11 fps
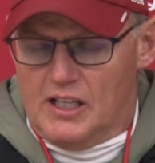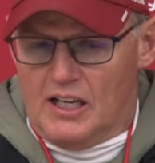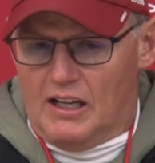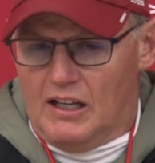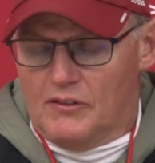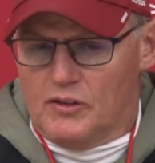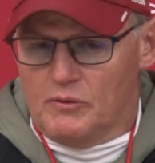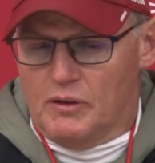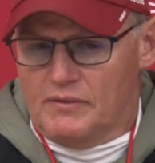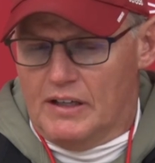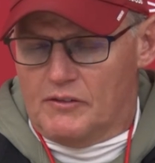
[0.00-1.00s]
at a level that
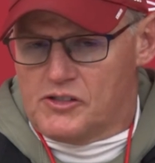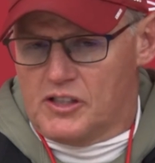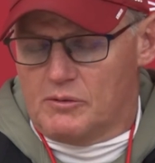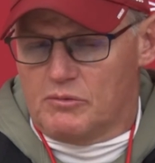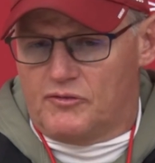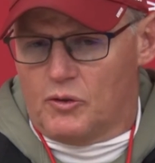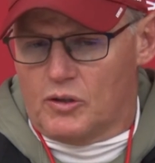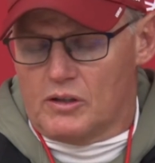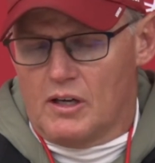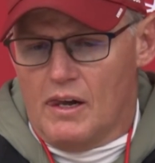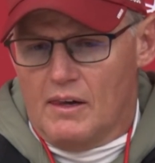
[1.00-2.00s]
we've never seen
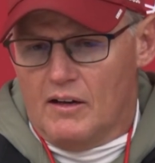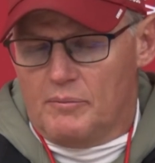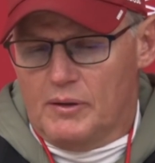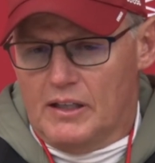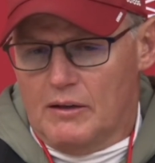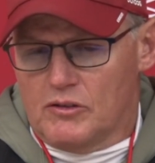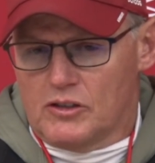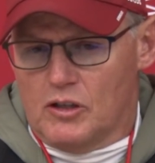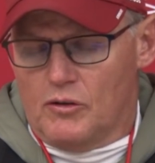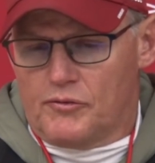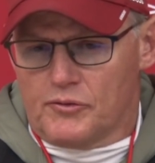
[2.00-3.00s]
before, of being able to
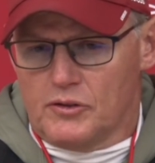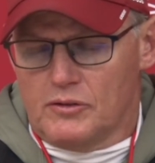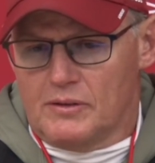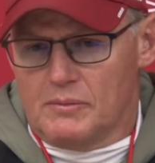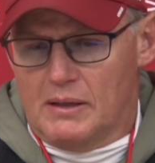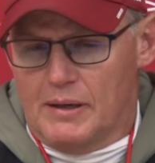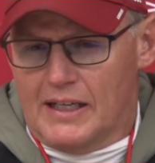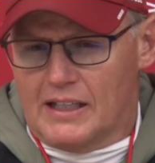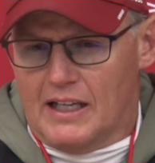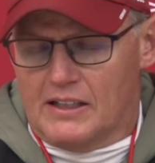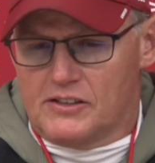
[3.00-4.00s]
go through and make
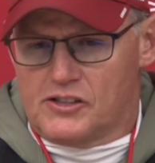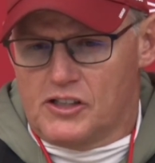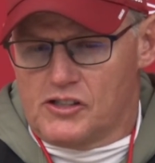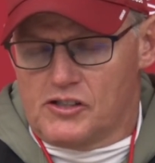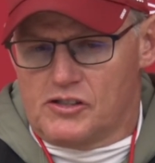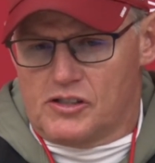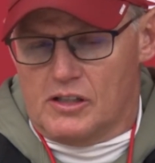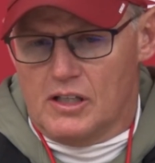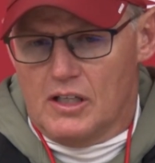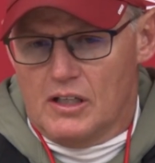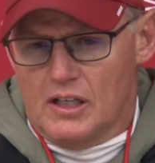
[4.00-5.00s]
a lot of decisions. And
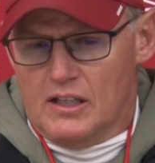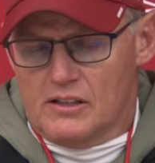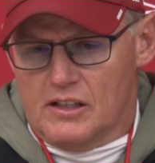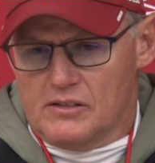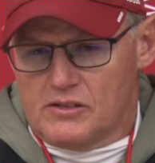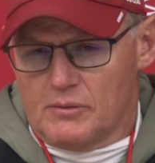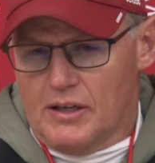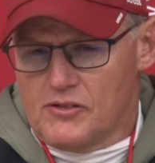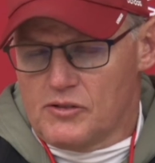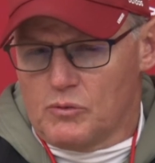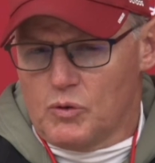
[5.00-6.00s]

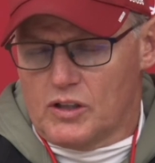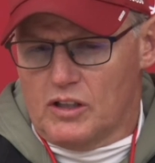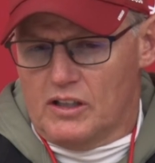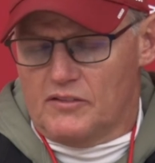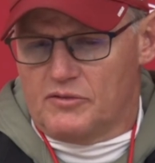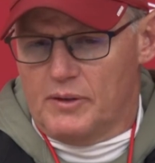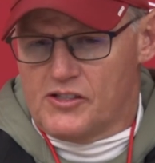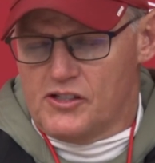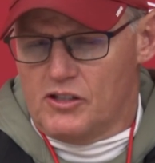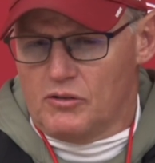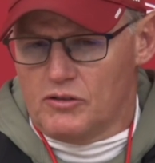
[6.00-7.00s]
sometimes you're working on
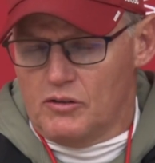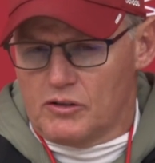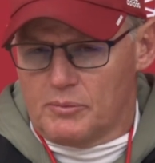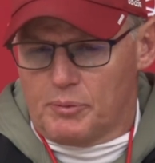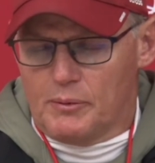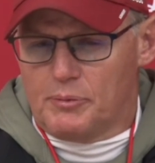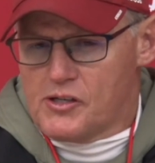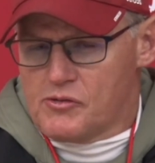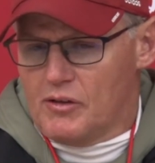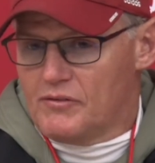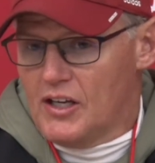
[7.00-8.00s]
information you don't know the complete
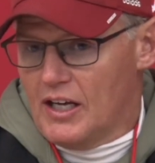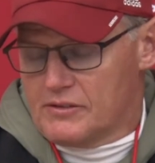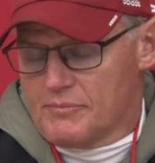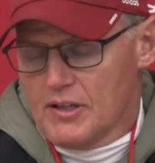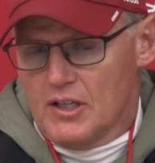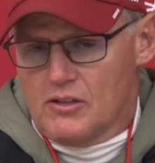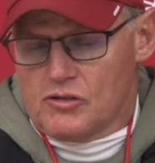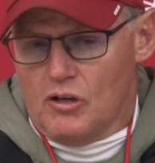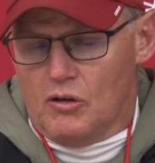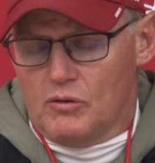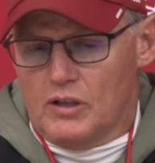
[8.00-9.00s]
picture of yet.
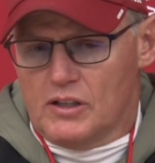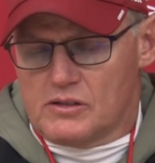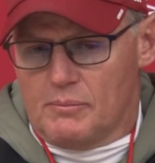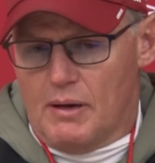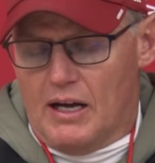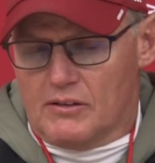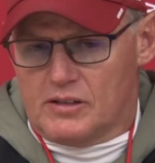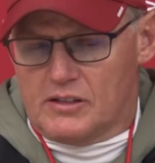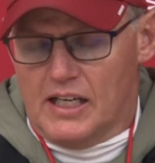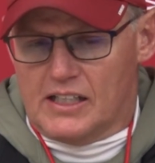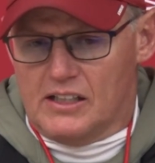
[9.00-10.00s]
So it's about
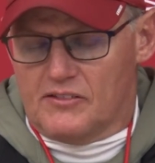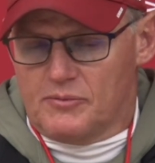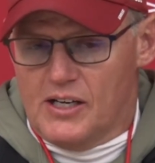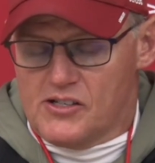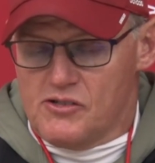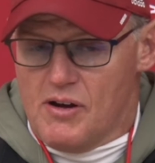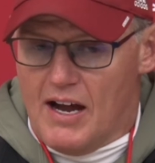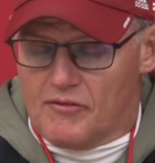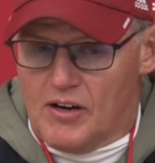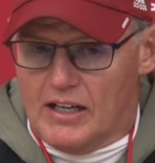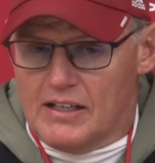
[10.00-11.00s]
taking the information you
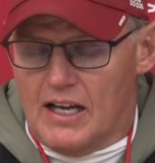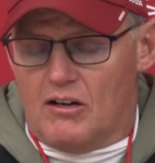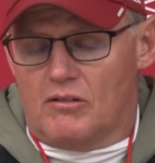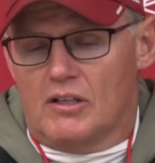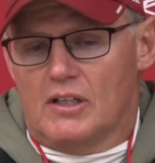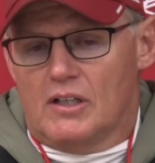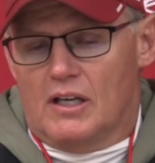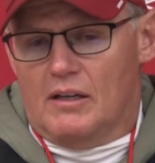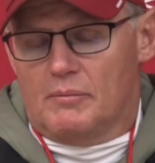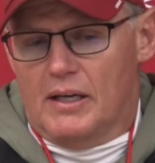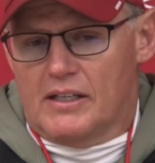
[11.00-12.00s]
have right now
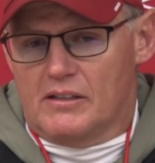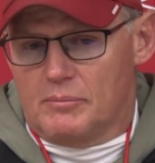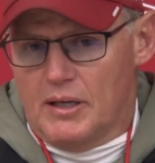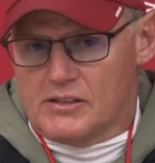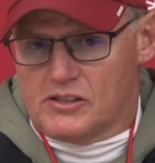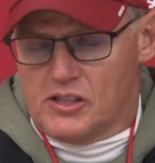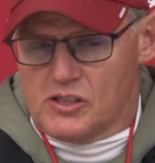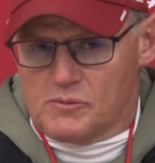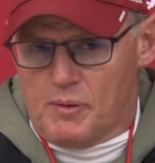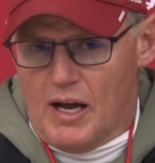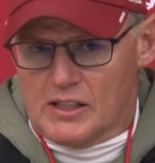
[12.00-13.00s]
and making the best
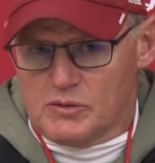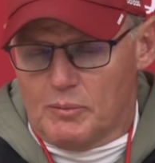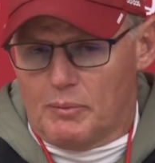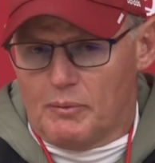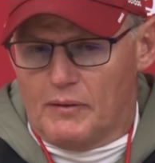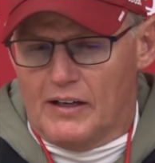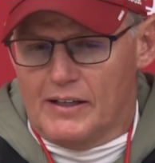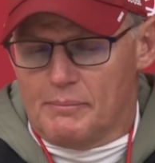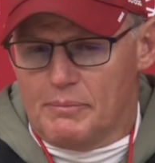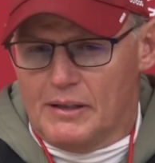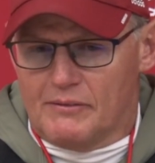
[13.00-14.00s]
decisions possible, but
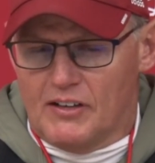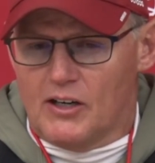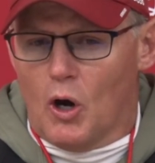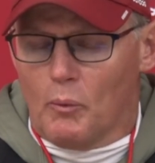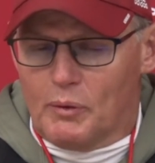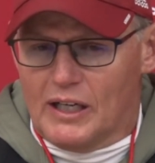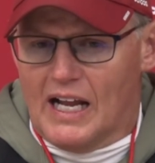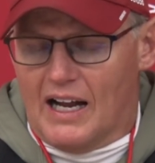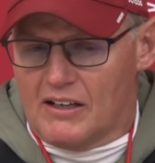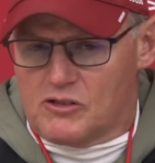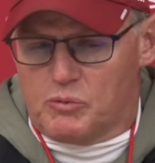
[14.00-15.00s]
being very open and
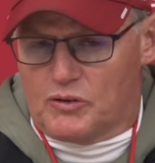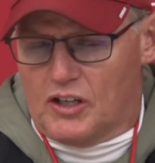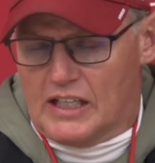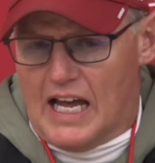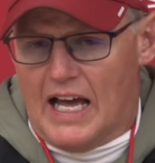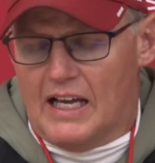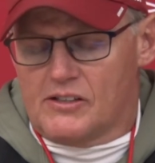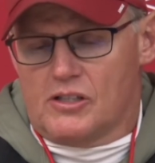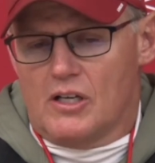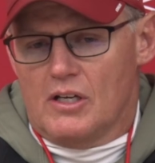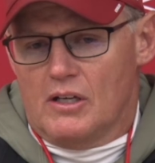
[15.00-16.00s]
honest with our
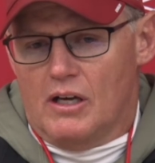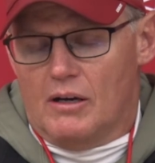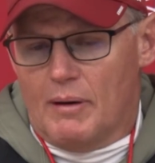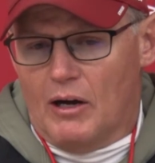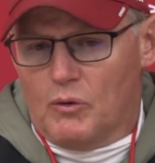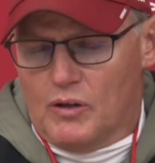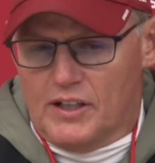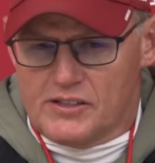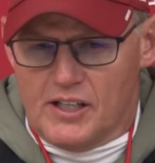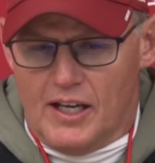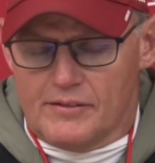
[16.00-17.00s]
guys about where they
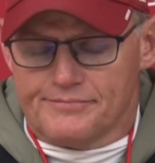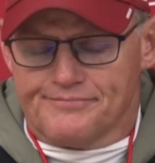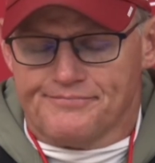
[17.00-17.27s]
stand.